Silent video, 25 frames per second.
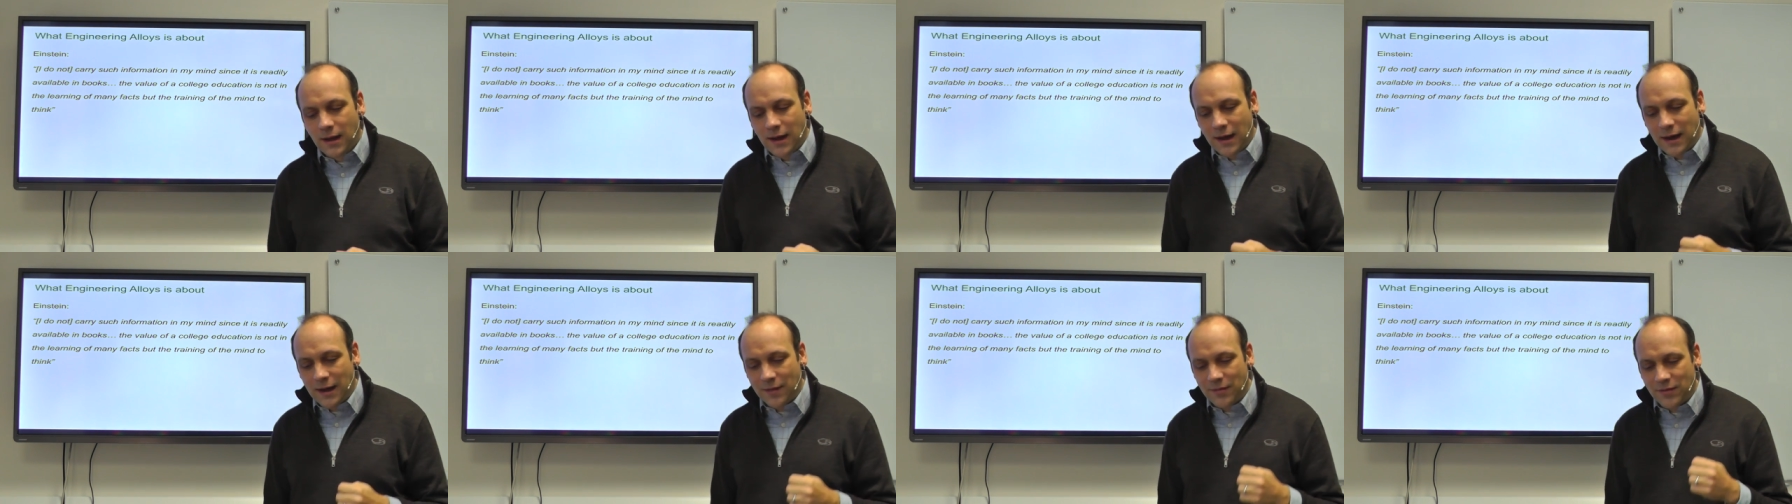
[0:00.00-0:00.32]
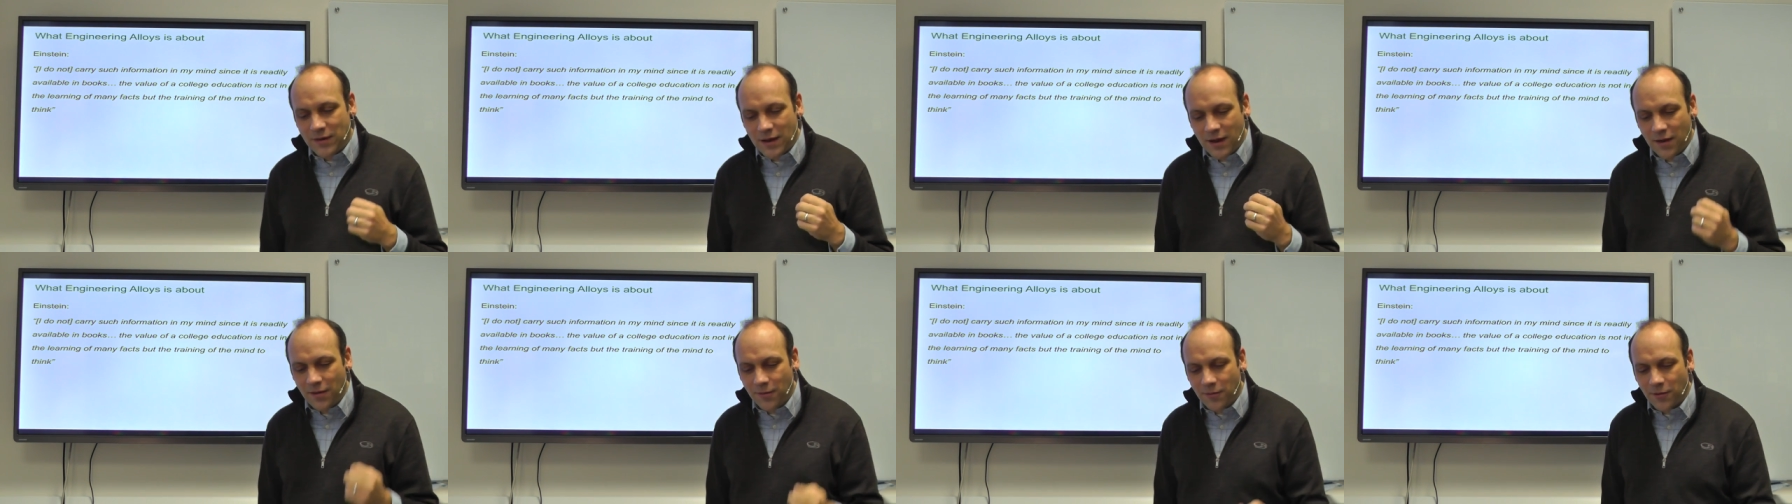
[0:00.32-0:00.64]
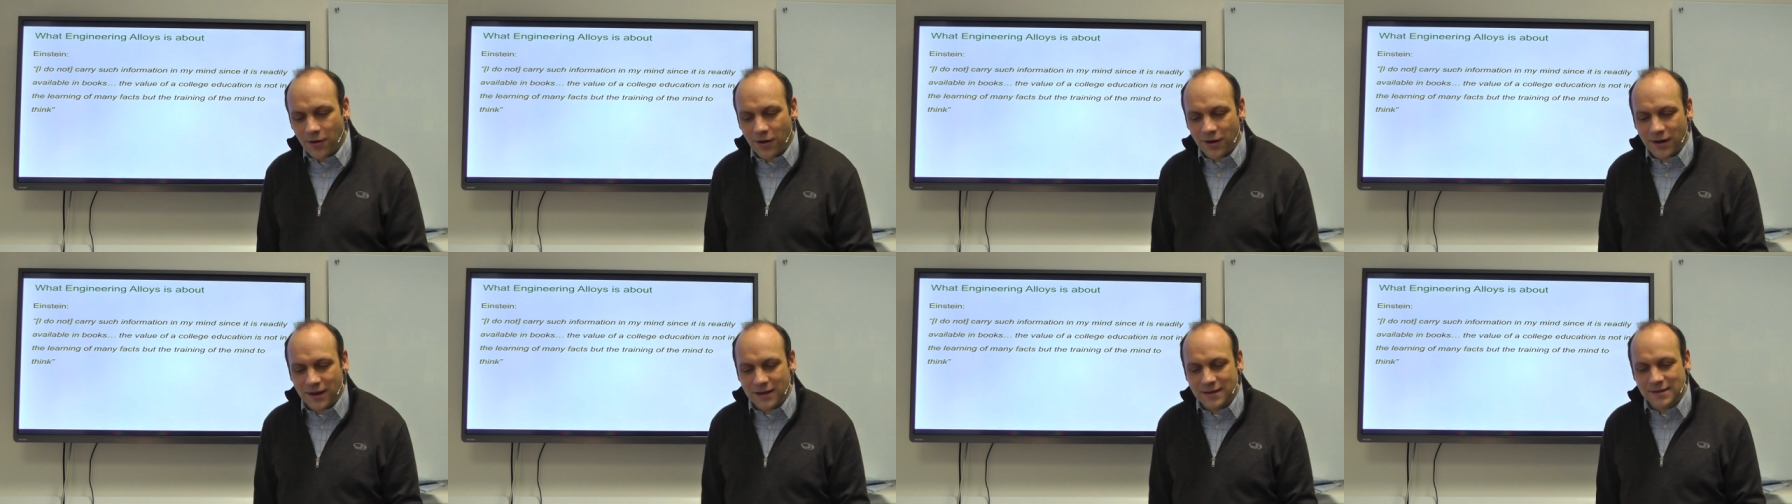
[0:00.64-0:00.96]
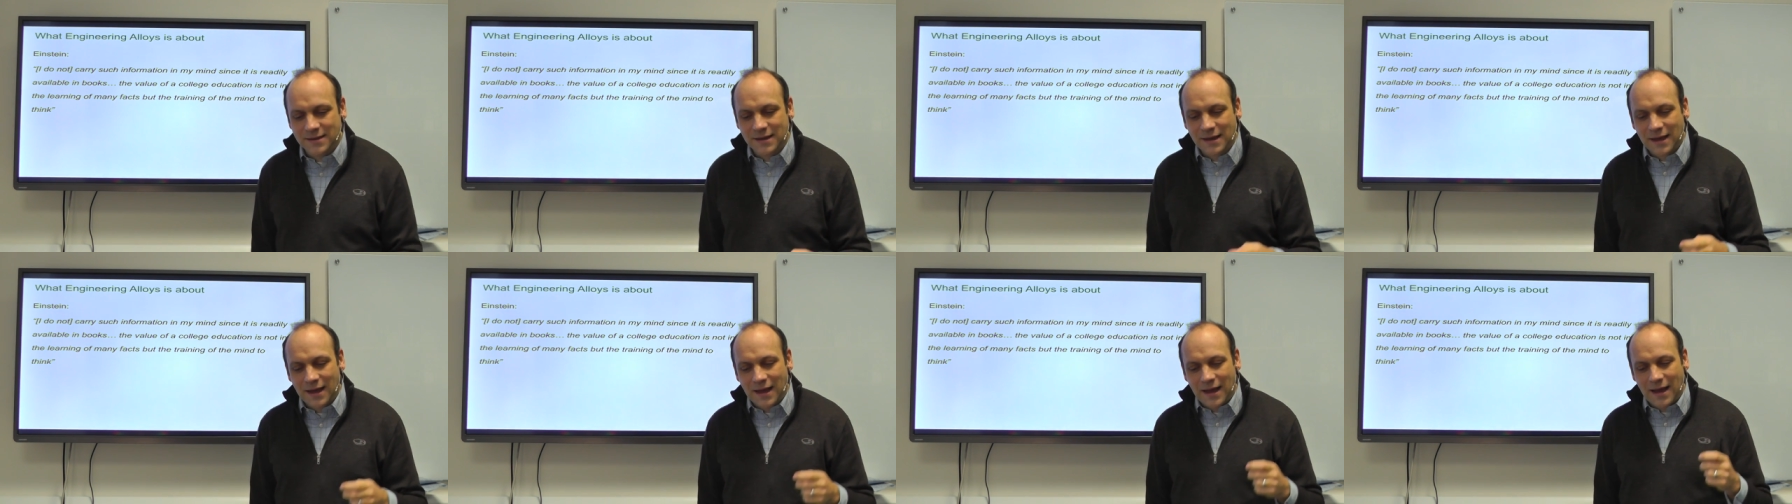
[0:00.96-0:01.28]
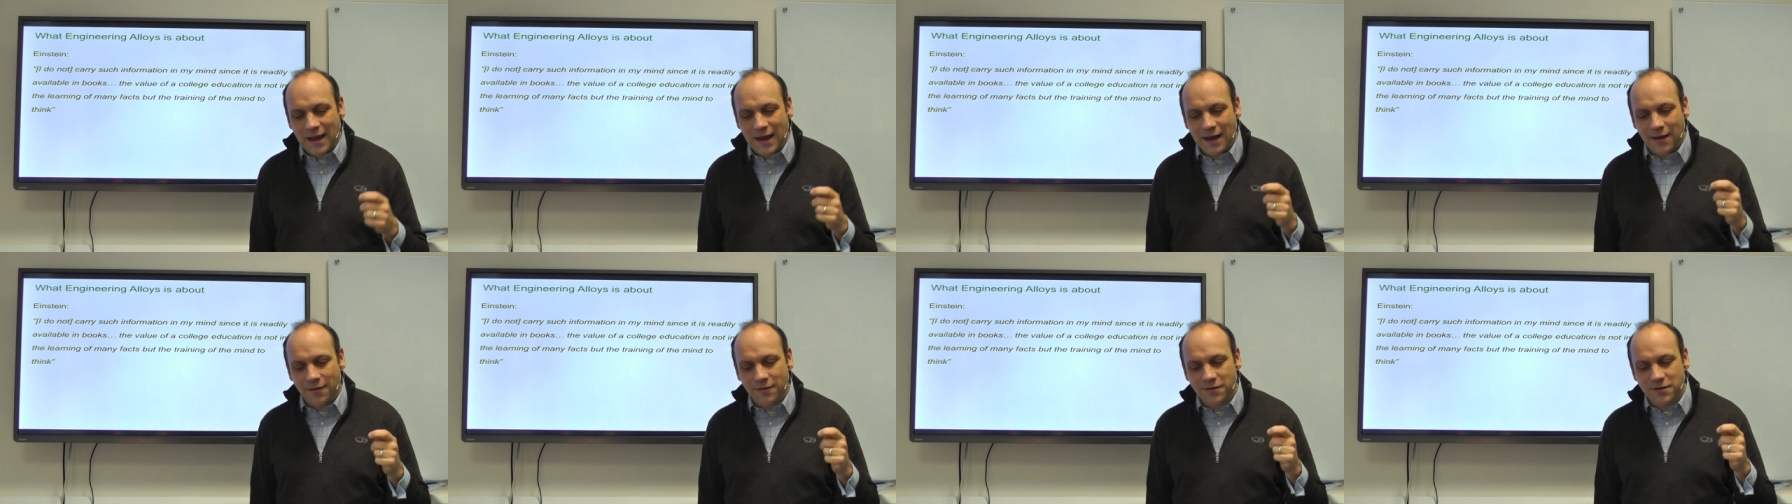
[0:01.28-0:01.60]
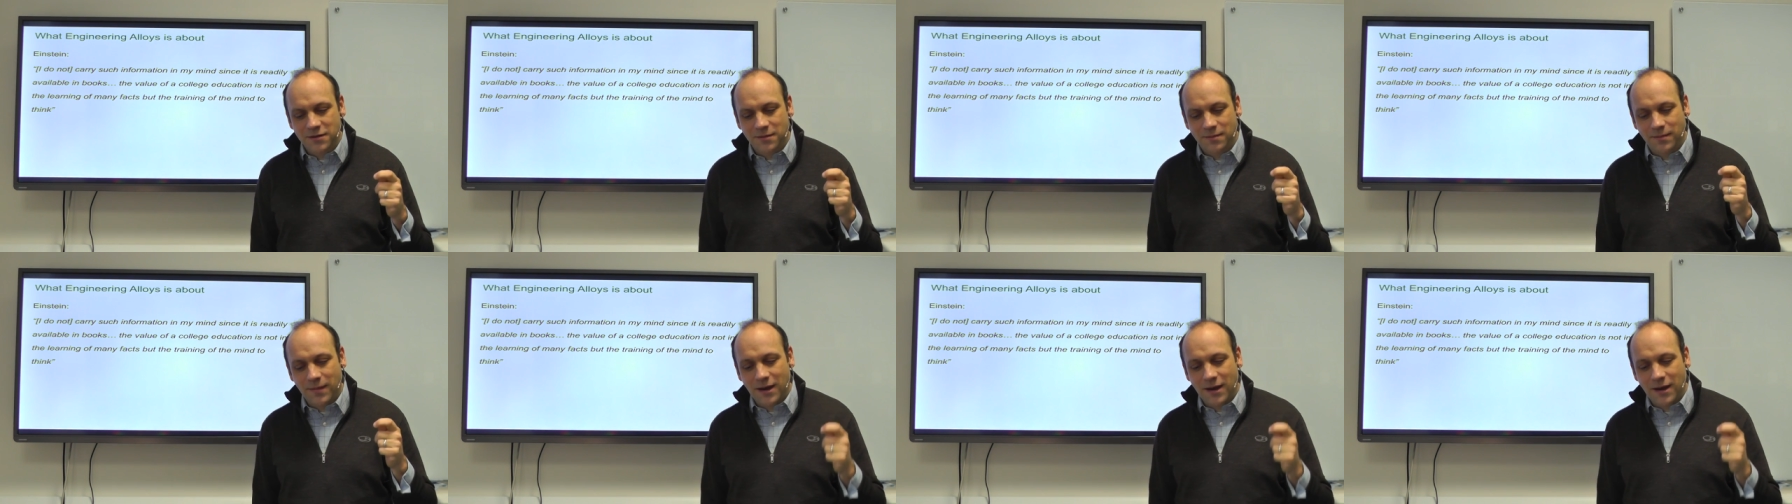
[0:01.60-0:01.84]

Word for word: And the other one is how to